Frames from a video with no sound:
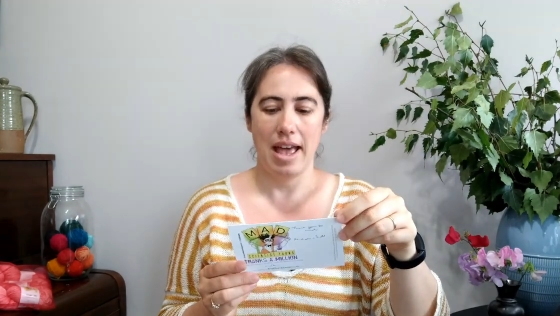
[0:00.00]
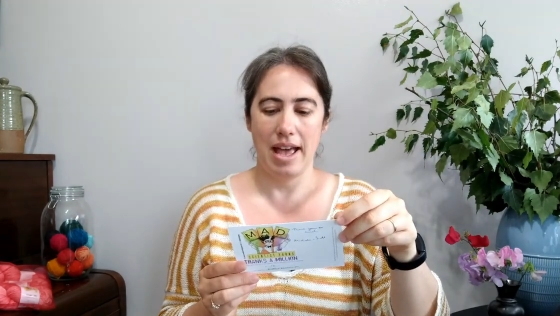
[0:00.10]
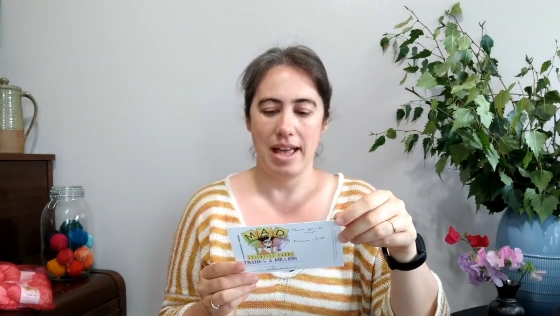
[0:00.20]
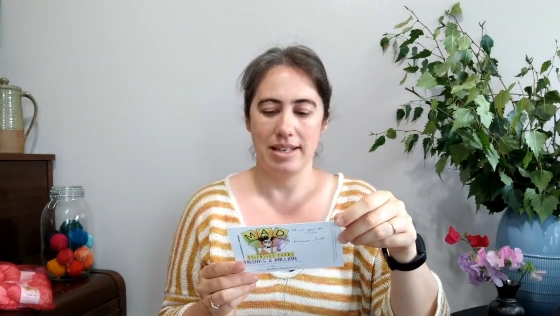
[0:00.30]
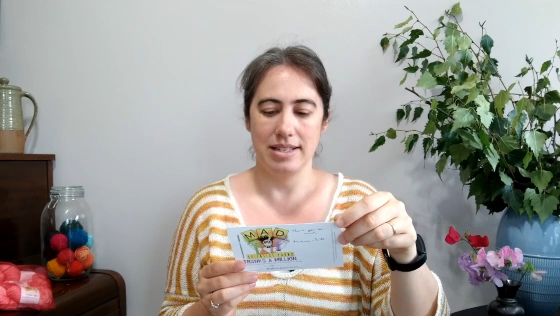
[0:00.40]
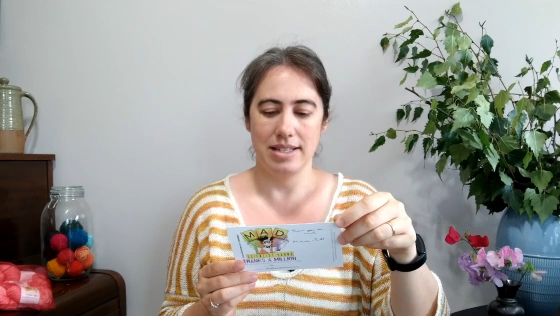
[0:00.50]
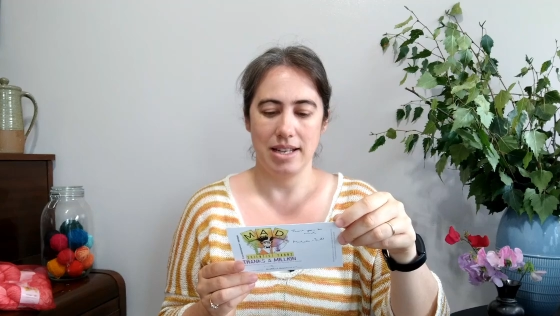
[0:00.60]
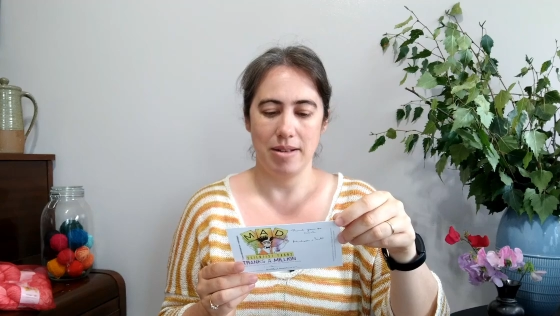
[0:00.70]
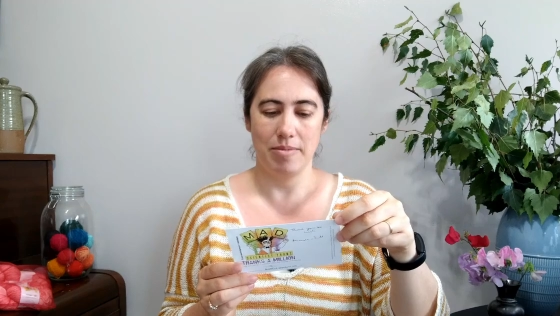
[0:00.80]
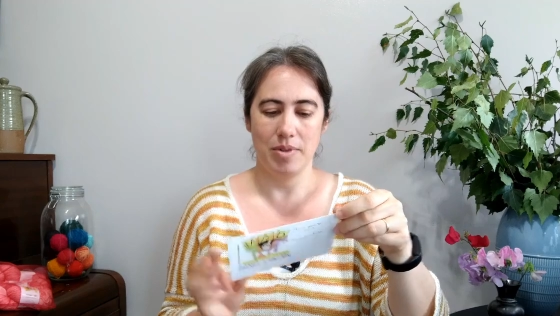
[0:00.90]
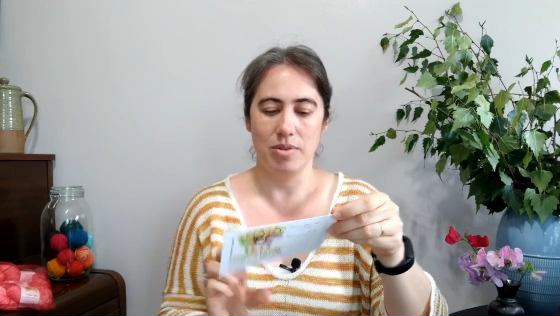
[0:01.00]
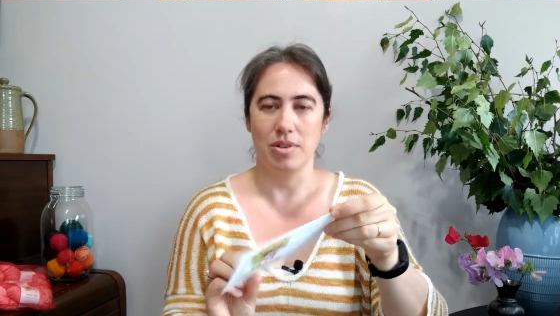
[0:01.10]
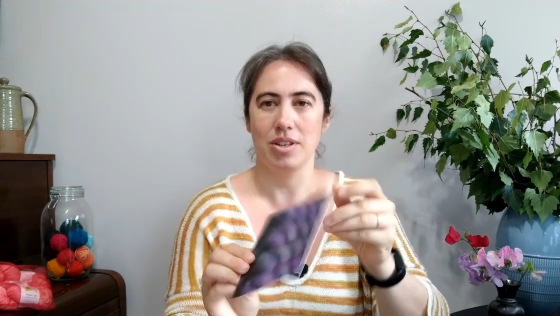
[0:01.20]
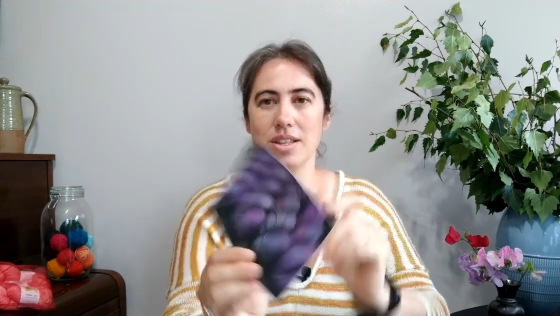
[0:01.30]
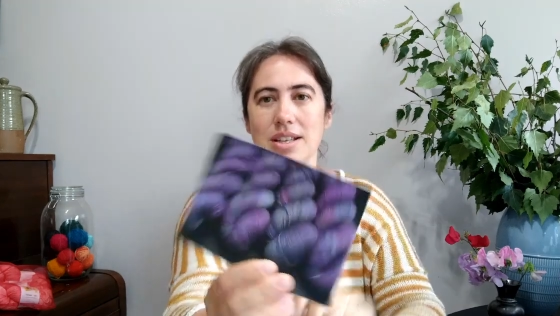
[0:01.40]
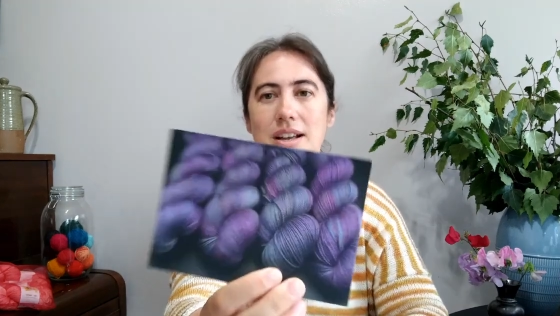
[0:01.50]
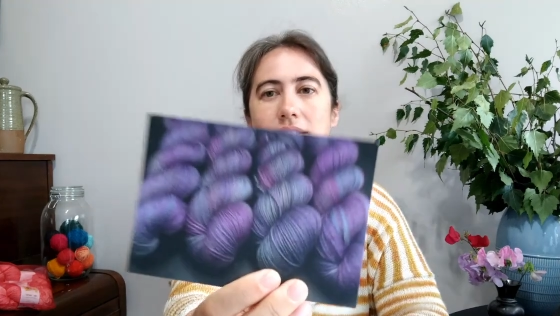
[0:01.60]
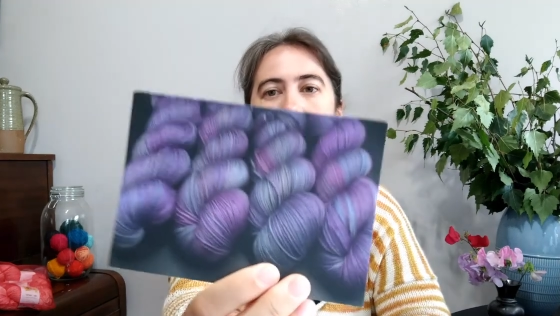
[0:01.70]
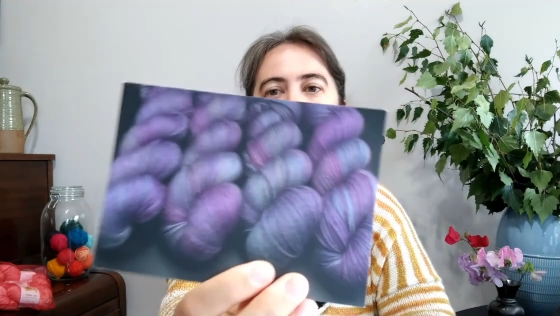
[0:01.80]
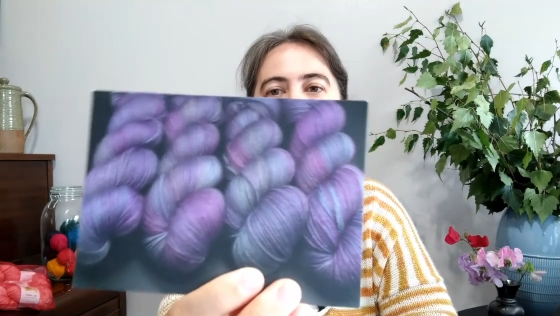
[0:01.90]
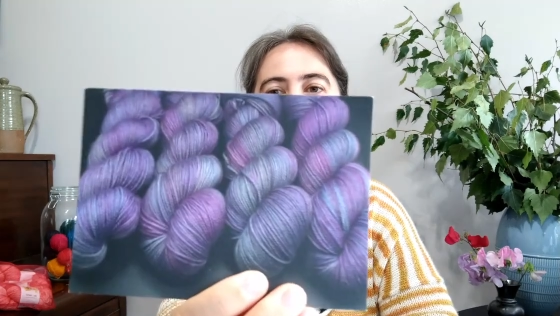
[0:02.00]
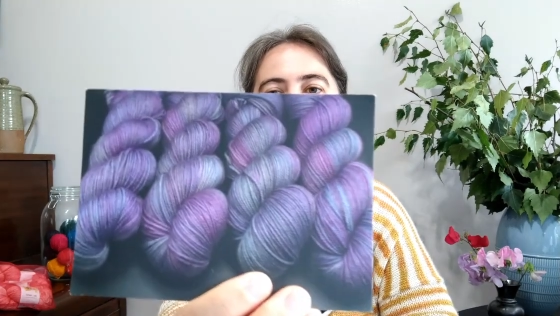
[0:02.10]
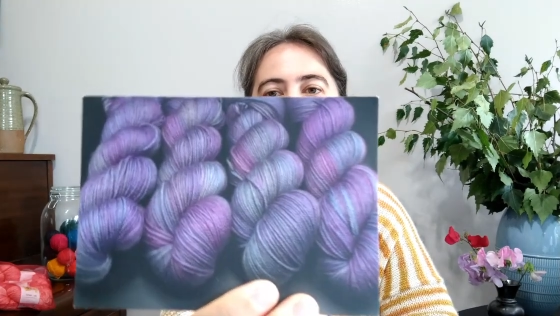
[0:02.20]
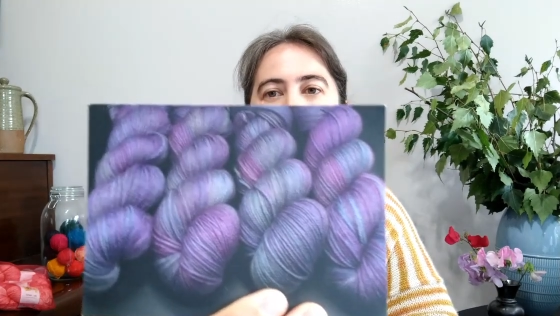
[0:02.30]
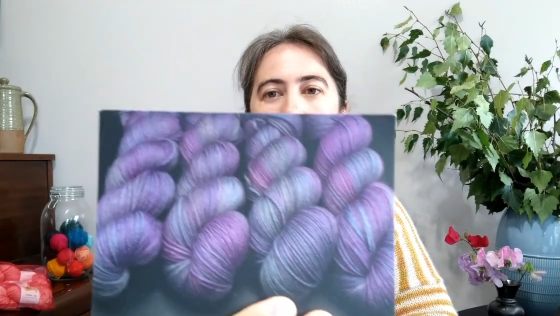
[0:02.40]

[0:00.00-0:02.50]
And oh, look at the colour of that on the